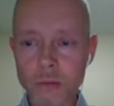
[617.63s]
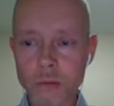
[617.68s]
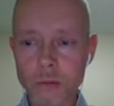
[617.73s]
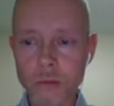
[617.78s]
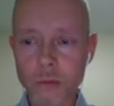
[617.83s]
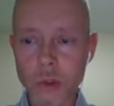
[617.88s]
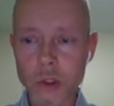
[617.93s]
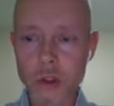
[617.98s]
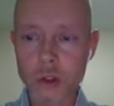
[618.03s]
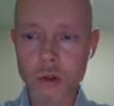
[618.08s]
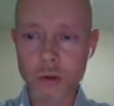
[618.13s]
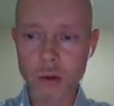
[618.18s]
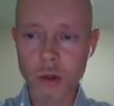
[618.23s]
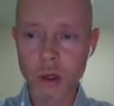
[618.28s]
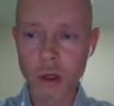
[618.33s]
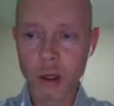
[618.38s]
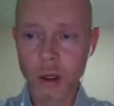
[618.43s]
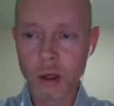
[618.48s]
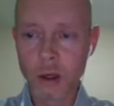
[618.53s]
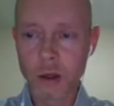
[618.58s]
which
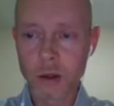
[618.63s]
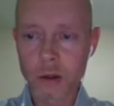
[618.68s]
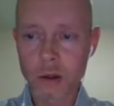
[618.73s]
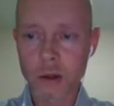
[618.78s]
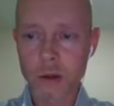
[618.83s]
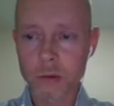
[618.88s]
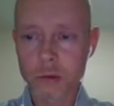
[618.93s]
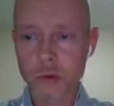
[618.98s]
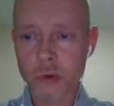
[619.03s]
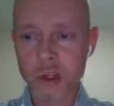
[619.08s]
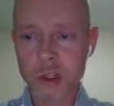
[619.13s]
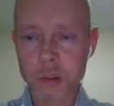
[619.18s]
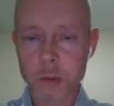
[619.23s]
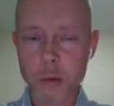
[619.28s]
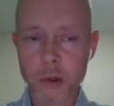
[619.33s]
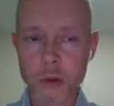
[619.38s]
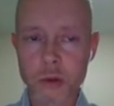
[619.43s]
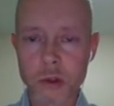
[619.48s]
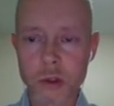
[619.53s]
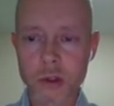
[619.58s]

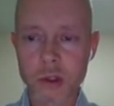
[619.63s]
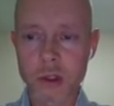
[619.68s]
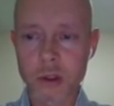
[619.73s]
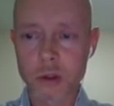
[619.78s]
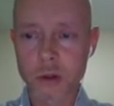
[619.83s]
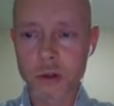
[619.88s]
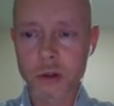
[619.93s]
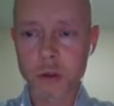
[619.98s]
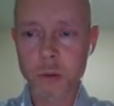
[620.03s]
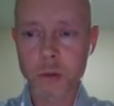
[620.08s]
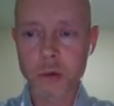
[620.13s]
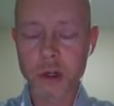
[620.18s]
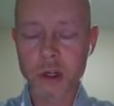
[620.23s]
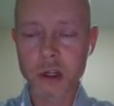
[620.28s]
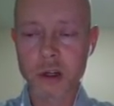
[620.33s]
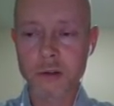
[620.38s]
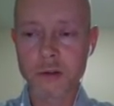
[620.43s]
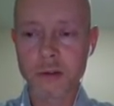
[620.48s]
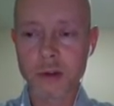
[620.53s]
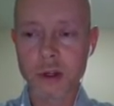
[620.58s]
transposes into some
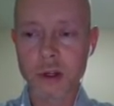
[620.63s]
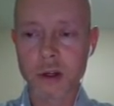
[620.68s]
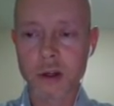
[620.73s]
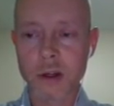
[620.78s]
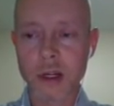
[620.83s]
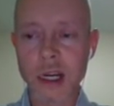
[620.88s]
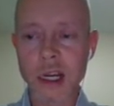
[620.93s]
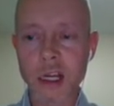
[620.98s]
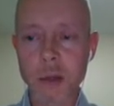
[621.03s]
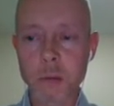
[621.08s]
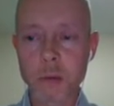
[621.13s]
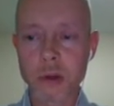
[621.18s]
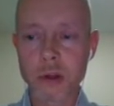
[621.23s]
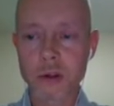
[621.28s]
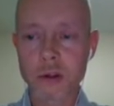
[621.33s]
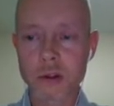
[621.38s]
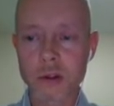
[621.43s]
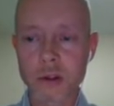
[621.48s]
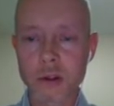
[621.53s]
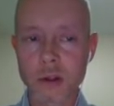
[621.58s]
kind of
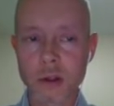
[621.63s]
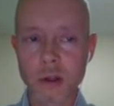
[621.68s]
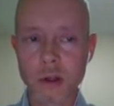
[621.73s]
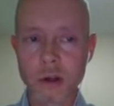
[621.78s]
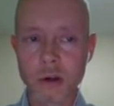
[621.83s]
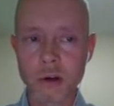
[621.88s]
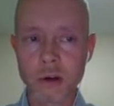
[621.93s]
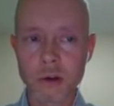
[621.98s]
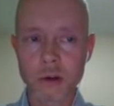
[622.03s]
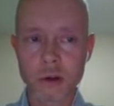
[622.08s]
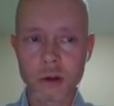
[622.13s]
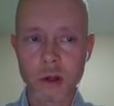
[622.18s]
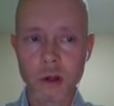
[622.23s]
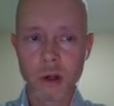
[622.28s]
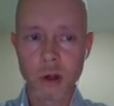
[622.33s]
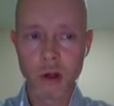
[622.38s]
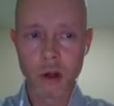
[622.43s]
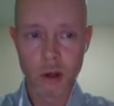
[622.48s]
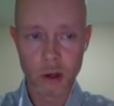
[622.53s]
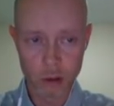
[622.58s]
Alapin Sicilian.
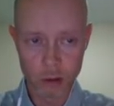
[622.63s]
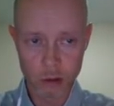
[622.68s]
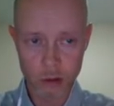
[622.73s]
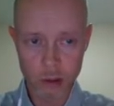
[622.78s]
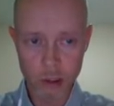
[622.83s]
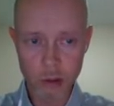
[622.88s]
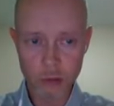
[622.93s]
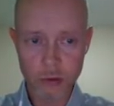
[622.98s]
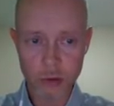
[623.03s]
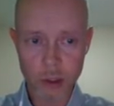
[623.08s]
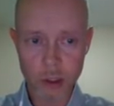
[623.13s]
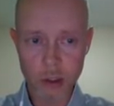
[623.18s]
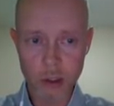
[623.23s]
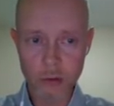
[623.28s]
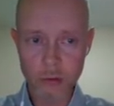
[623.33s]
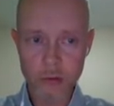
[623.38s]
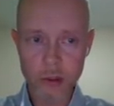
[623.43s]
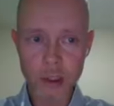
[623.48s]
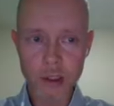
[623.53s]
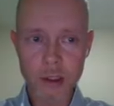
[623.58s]

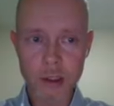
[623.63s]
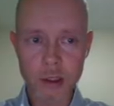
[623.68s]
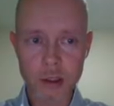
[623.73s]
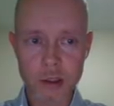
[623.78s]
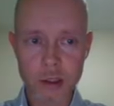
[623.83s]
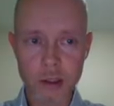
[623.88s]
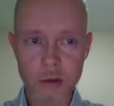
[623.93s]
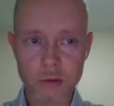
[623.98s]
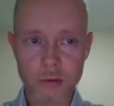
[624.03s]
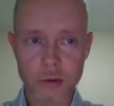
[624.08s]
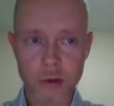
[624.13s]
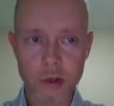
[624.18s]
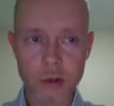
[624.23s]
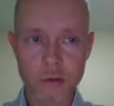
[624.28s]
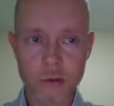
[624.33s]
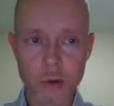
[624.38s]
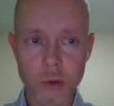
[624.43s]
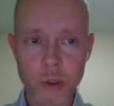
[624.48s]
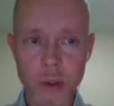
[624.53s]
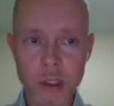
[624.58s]
d5, e takes
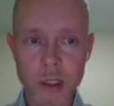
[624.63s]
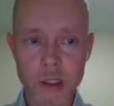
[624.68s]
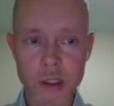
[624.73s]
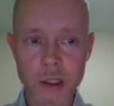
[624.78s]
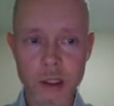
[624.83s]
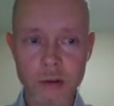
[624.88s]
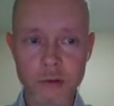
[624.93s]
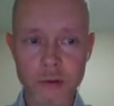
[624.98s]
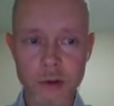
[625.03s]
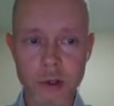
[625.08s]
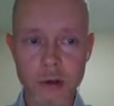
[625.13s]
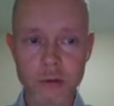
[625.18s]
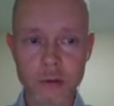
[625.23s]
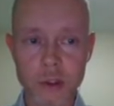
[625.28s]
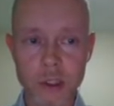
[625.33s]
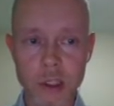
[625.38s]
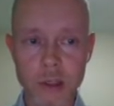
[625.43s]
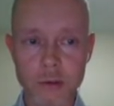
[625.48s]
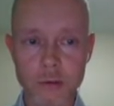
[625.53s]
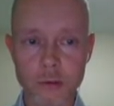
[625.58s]
d5, queen takes d5,
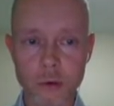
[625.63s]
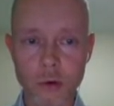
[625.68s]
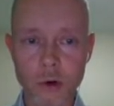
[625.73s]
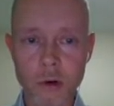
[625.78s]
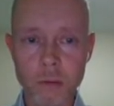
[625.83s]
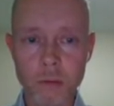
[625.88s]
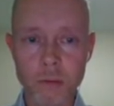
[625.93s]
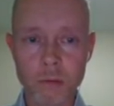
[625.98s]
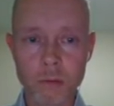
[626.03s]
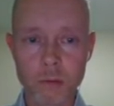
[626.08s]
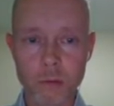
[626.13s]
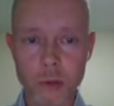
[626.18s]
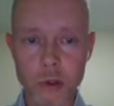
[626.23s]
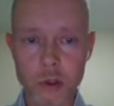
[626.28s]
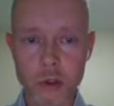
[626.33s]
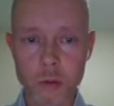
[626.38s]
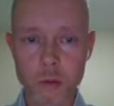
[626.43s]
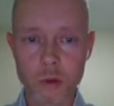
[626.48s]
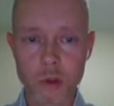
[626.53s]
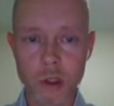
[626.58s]
d4,
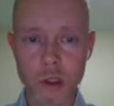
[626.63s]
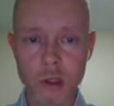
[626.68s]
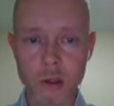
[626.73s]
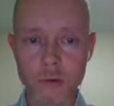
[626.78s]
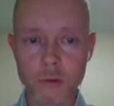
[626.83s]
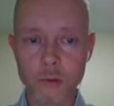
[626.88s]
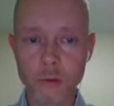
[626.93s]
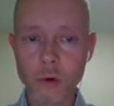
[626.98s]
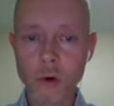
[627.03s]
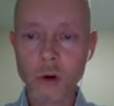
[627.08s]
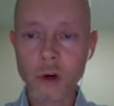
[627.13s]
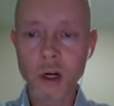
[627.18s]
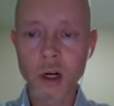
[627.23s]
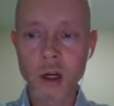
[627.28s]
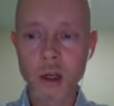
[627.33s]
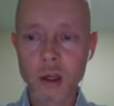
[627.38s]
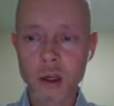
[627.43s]
bishop g4.